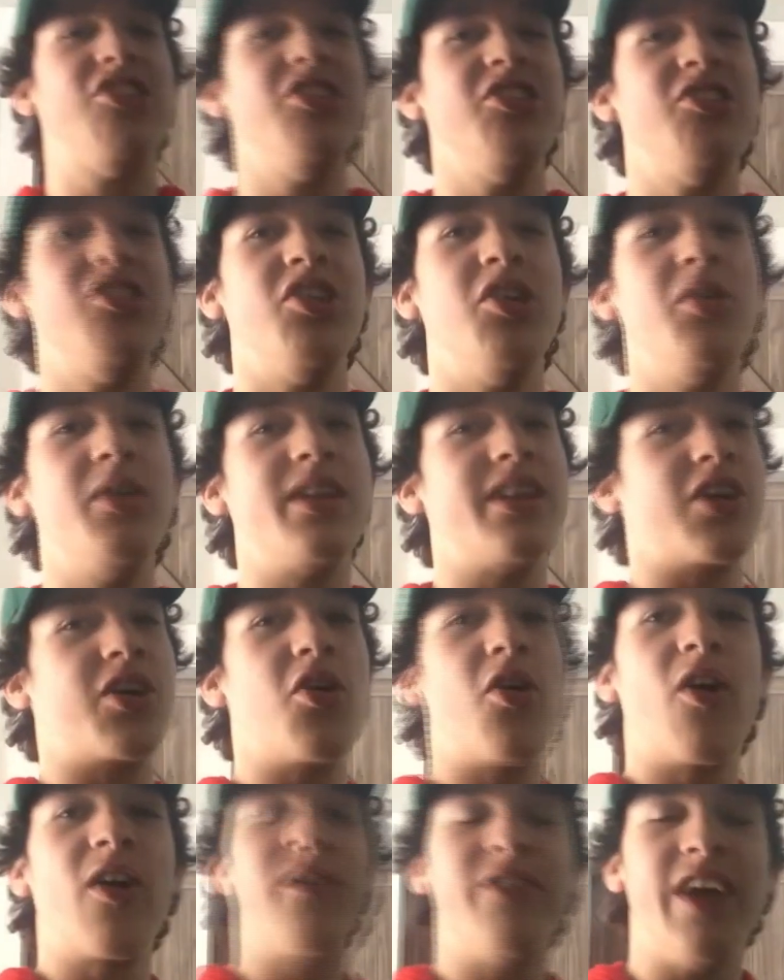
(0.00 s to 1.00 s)
Juju with the
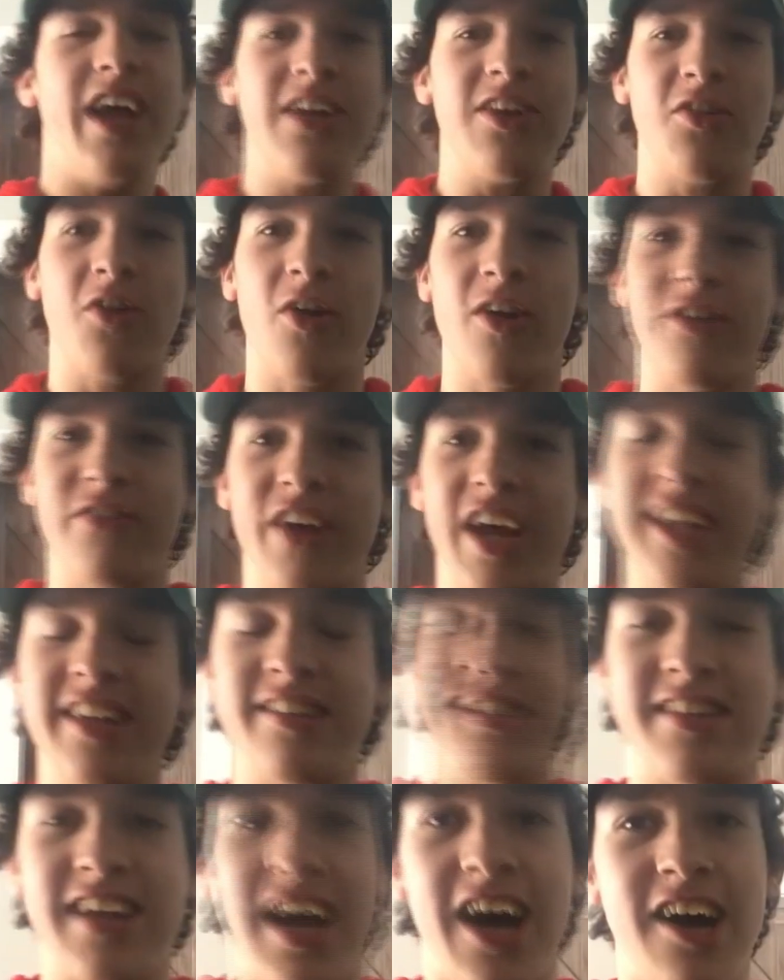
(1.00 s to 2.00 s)
Corvette
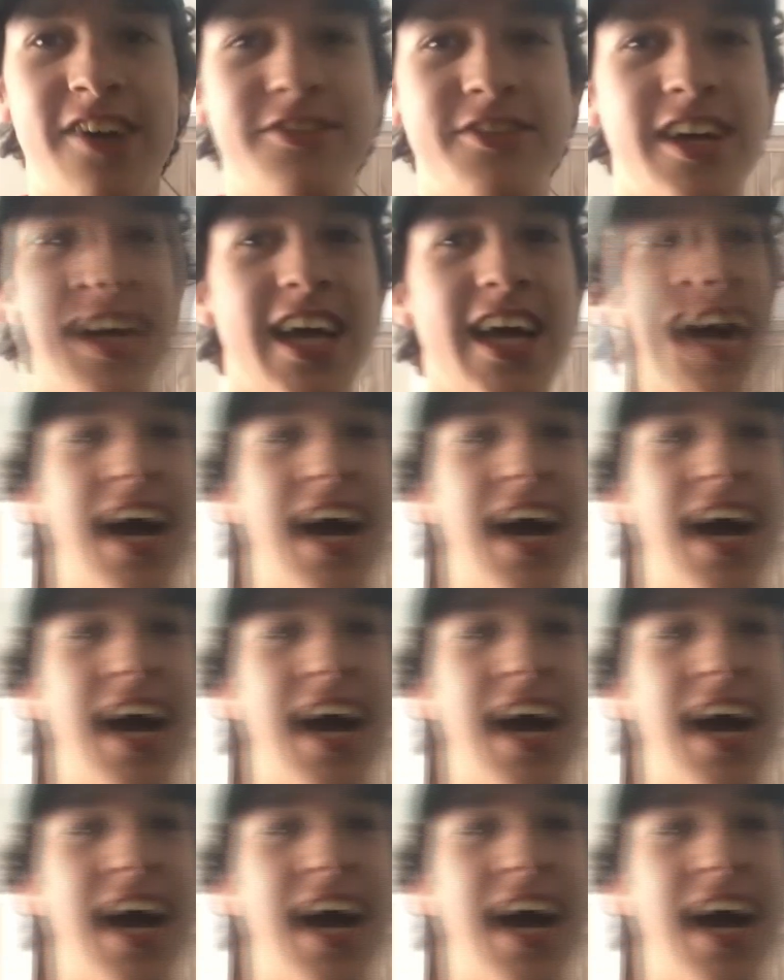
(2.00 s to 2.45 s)
stuff.